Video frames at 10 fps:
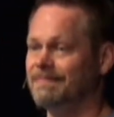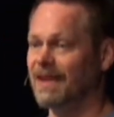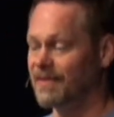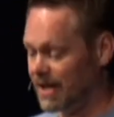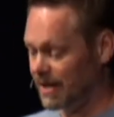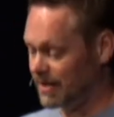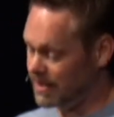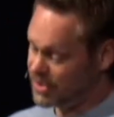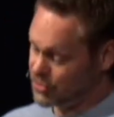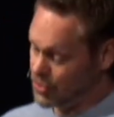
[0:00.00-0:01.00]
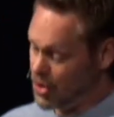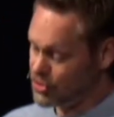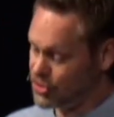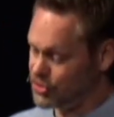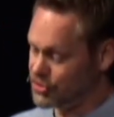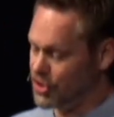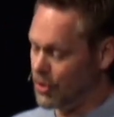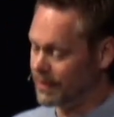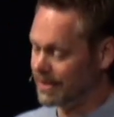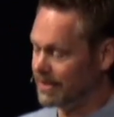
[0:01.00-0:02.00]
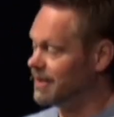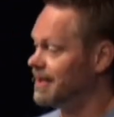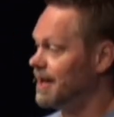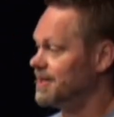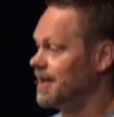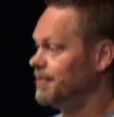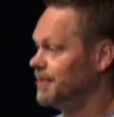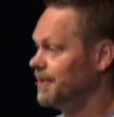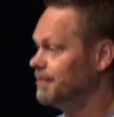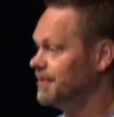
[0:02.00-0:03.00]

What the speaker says: They've got a strong church going in that time period,